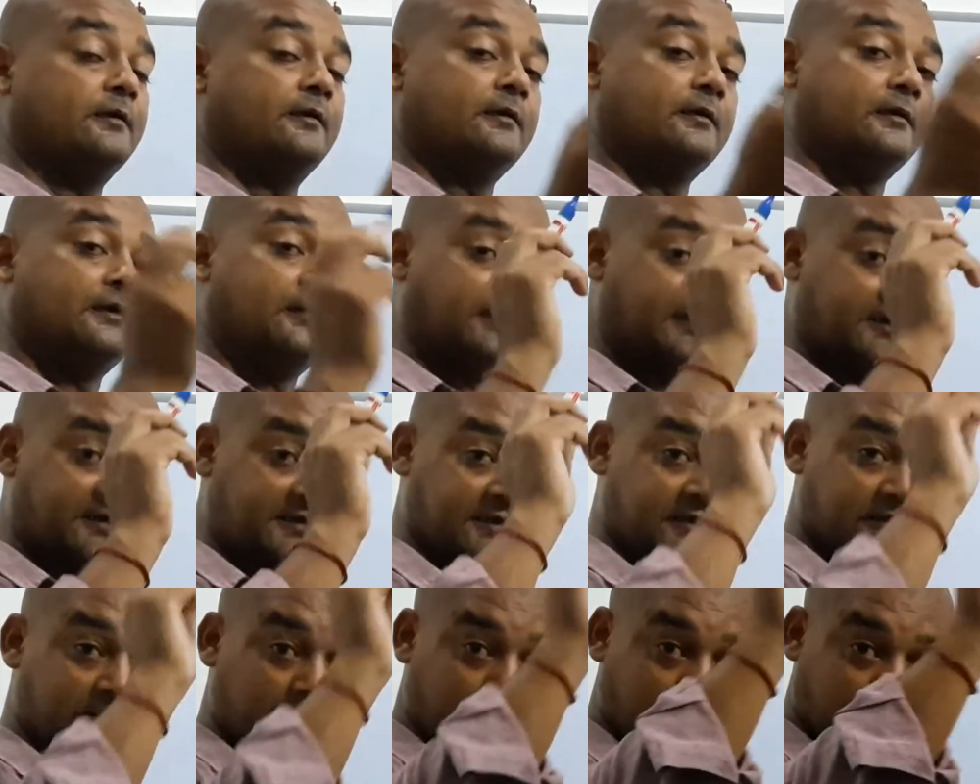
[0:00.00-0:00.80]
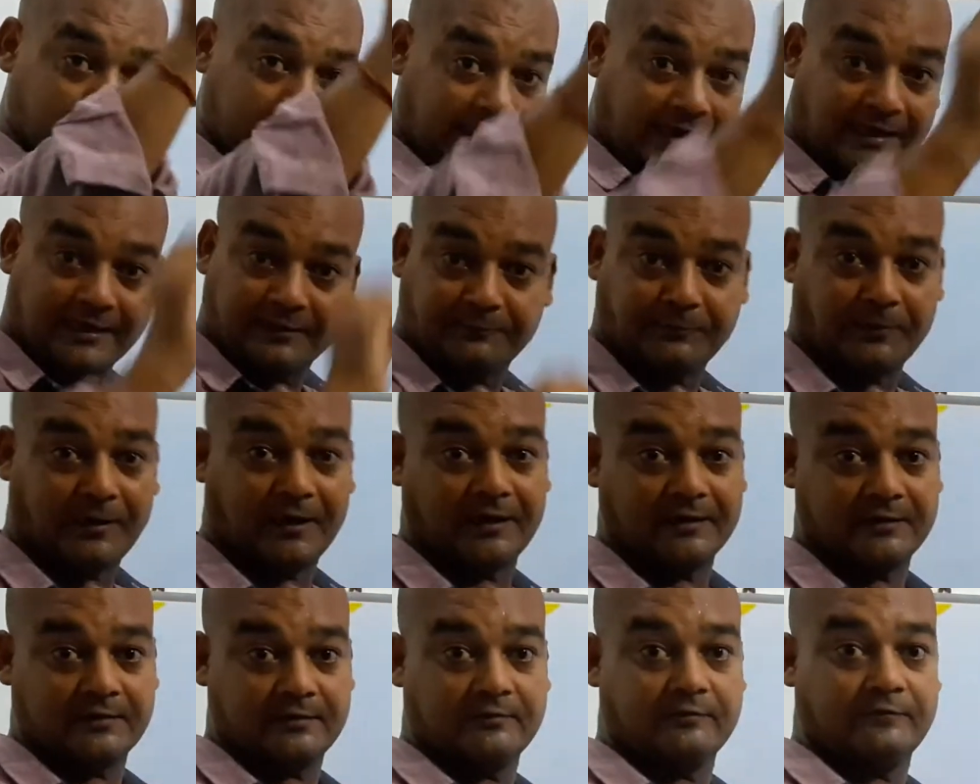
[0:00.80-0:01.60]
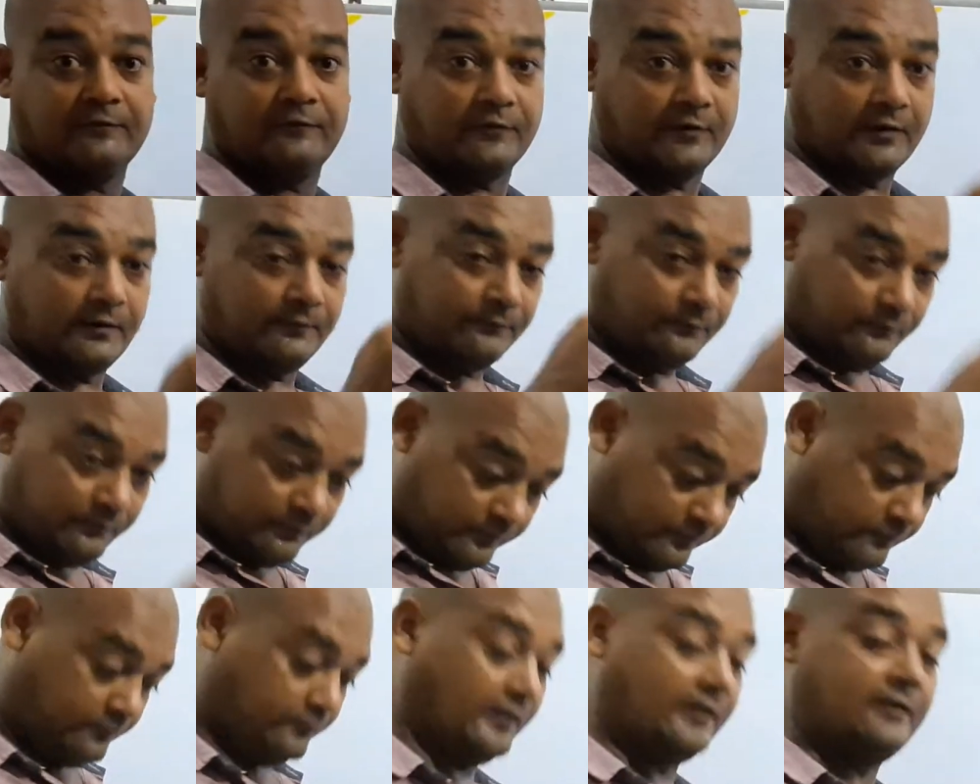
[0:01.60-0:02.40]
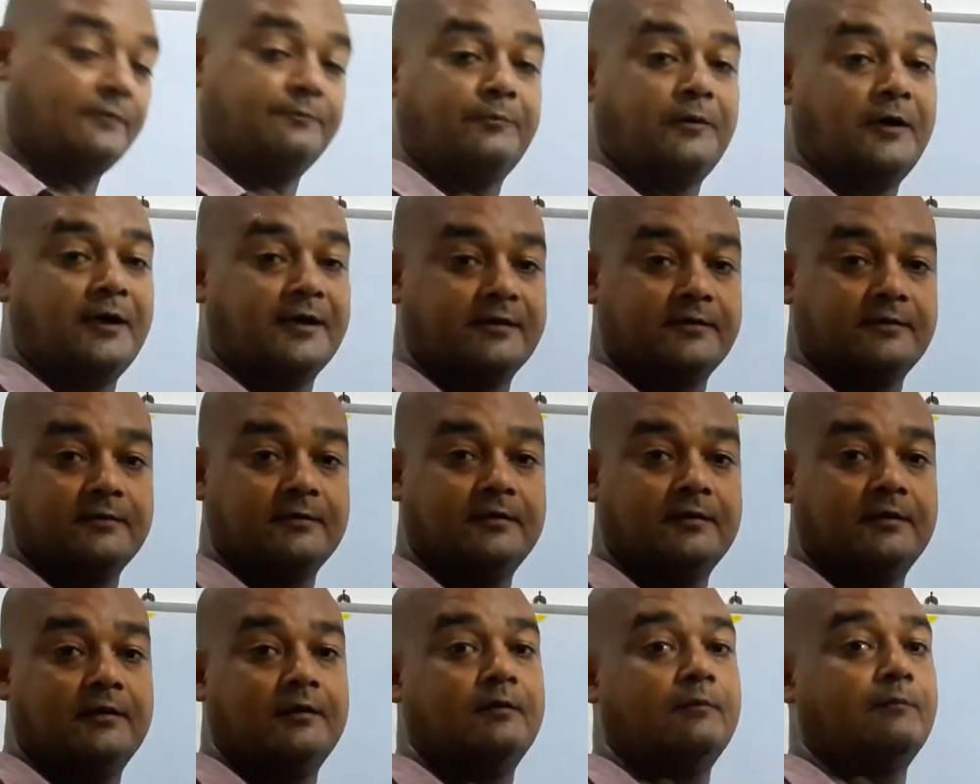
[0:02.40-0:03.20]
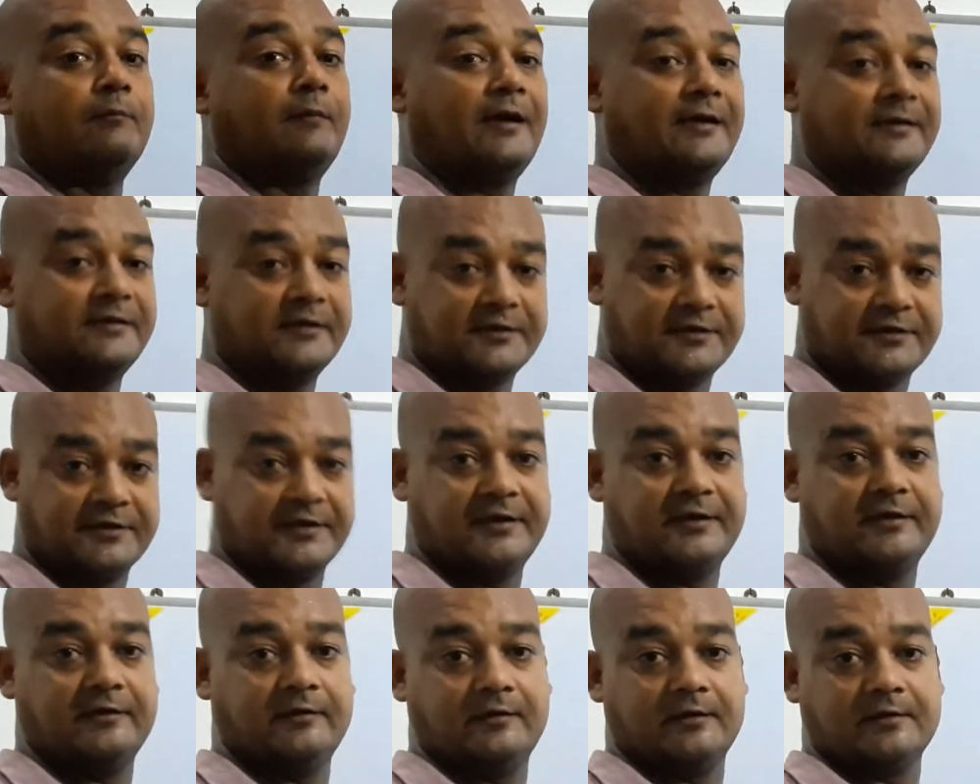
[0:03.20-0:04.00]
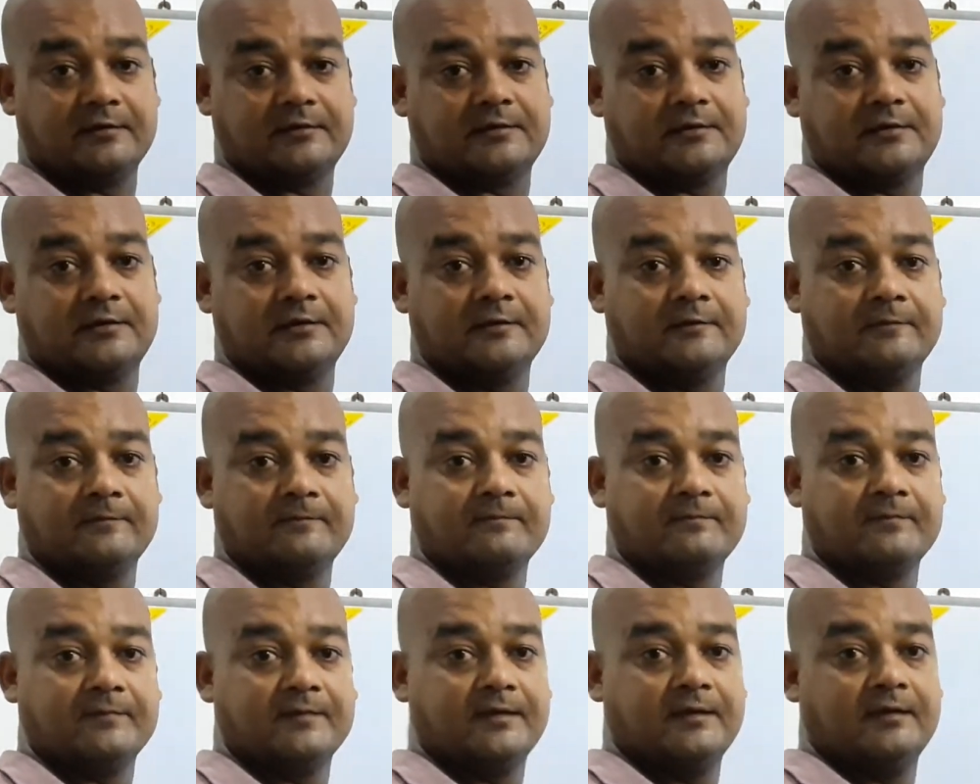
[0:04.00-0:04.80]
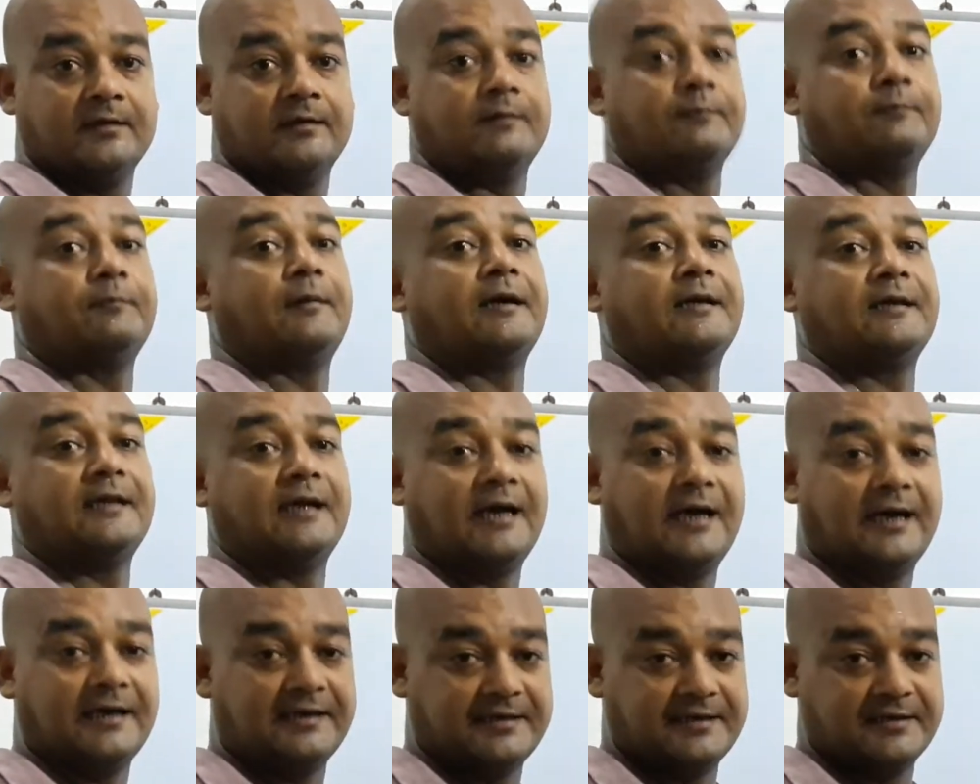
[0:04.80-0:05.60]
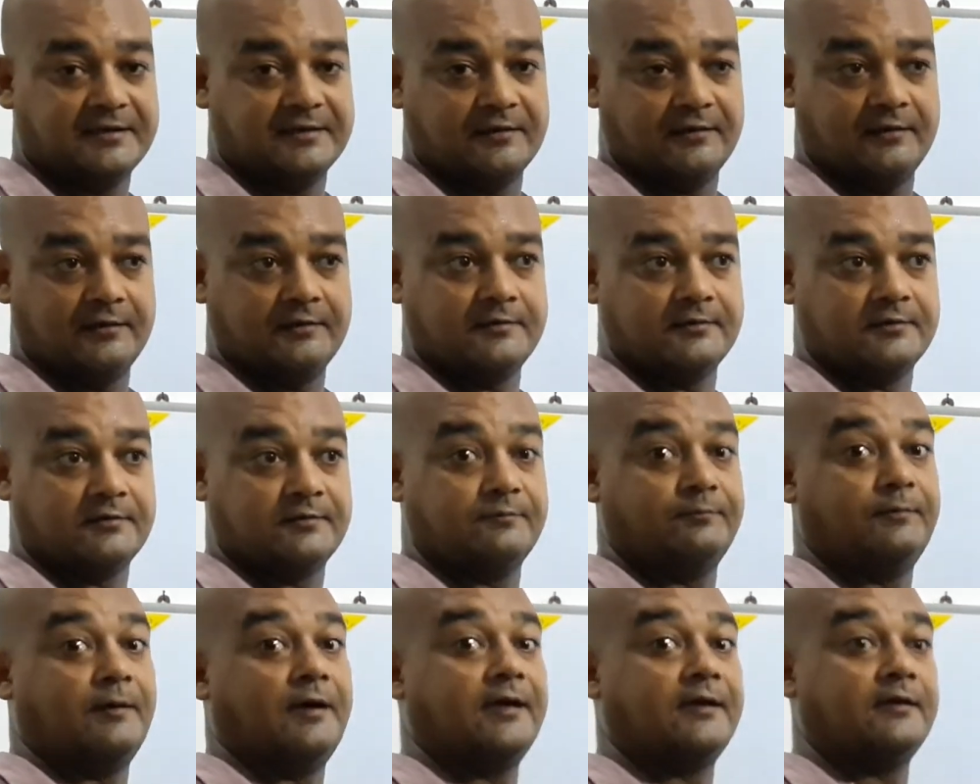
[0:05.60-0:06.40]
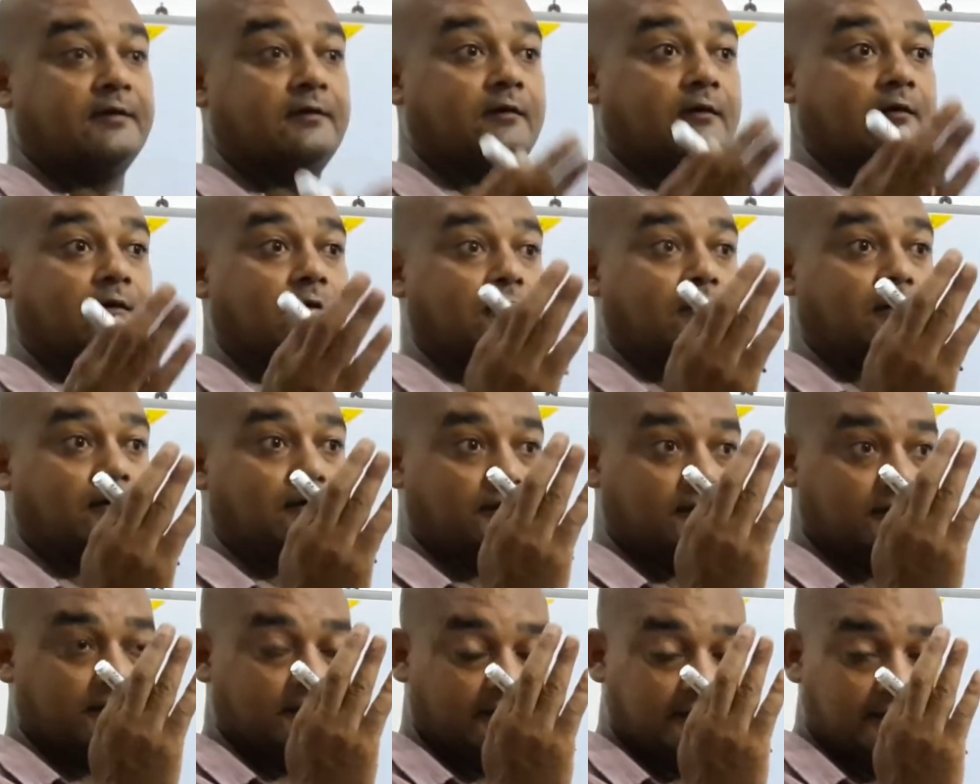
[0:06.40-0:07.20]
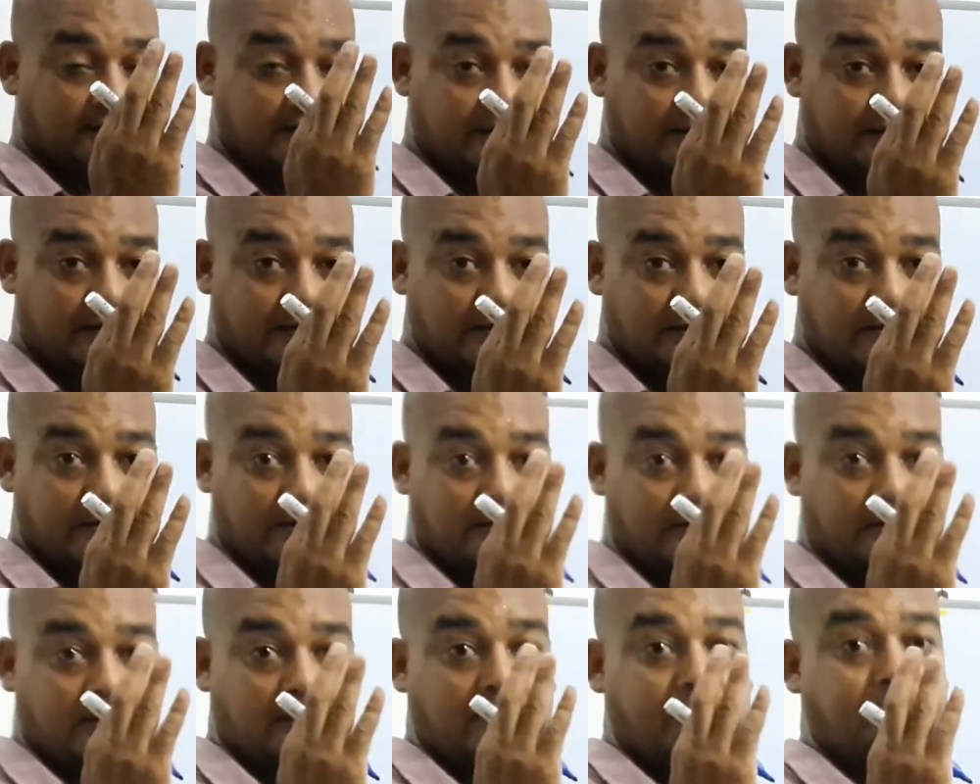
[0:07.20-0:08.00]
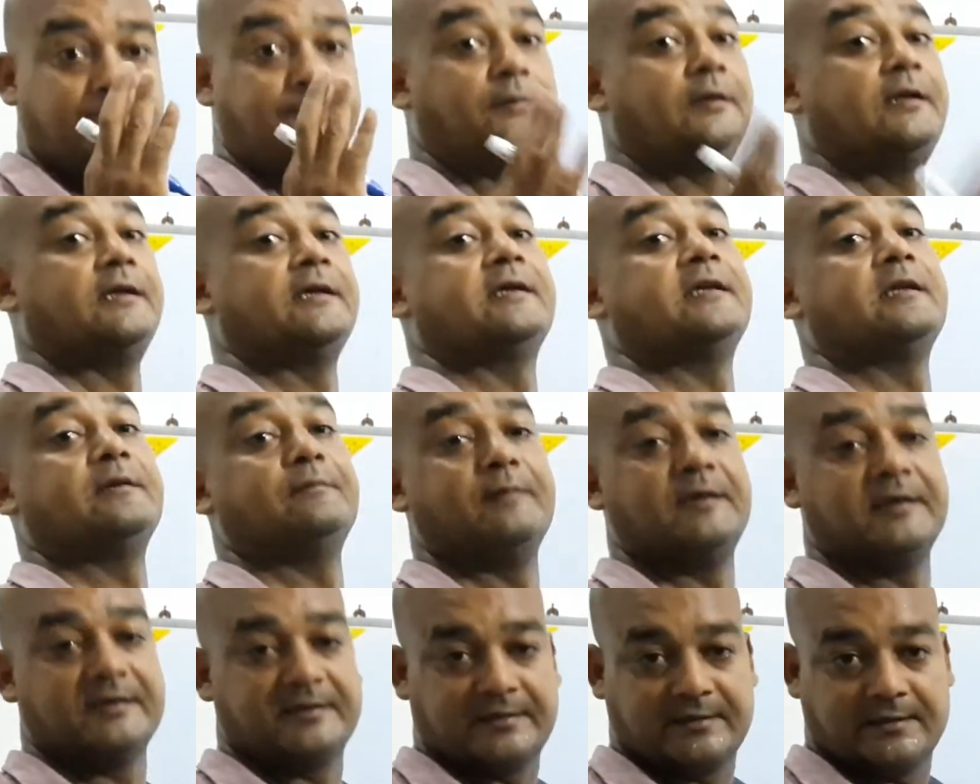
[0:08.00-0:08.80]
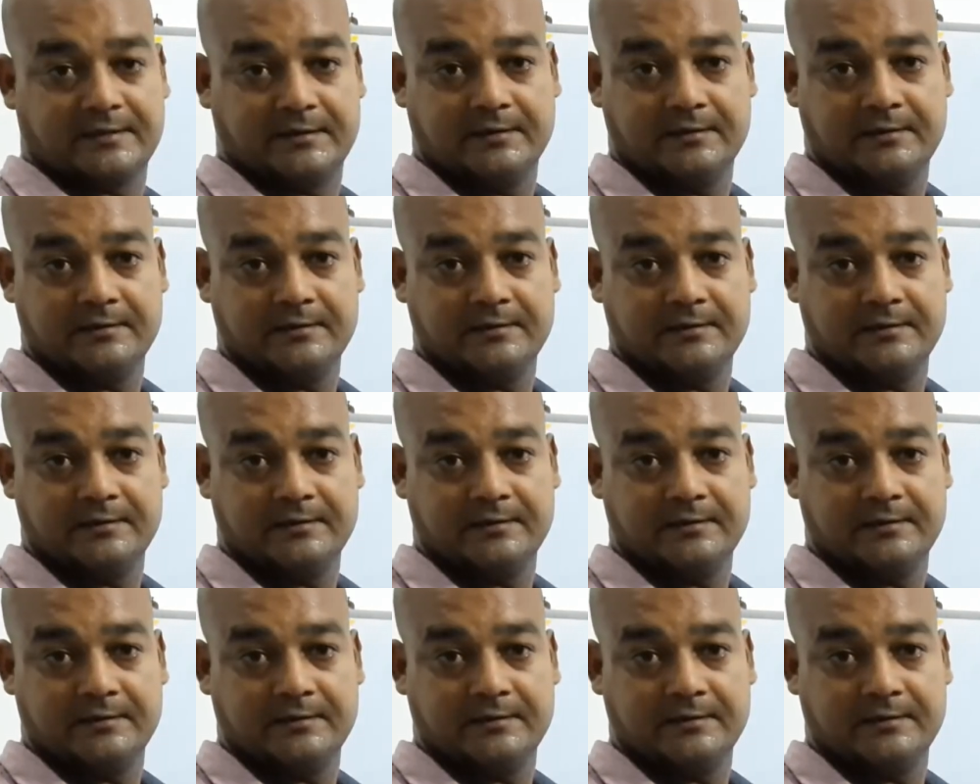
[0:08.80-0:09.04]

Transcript: reaching to that part from one part? By the traders, by the artisans, by the pilgrims,